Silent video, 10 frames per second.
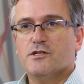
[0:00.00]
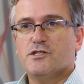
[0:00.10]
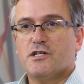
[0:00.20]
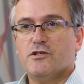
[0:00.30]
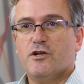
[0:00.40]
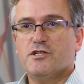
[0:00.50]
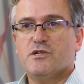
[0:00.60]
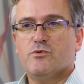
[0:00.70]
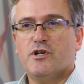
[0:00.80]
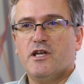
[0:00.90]
Technology
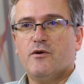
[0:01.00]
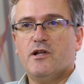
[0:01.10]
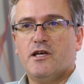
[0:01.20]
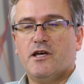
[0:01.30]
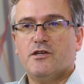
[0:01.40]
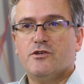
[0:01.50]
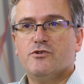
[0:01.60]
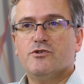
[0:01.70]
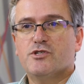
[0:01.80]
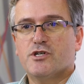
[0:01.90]
will now allow
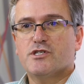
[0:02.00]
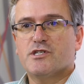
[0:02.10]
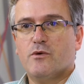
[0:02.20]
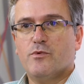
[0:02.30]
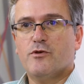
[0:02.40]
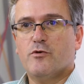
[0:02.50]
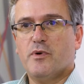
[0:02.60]
you to consult with your